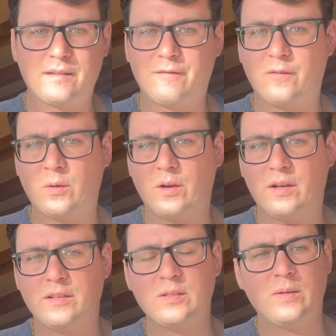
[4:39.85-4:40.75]

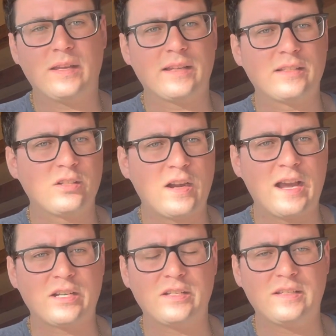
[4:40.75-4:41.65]
for doing
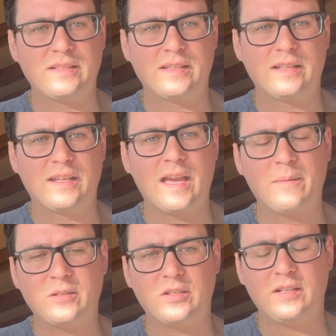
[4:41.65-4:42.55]
extractions and
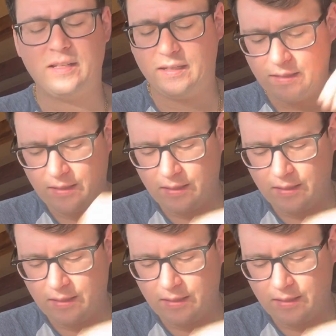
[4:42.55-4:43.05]
chemistry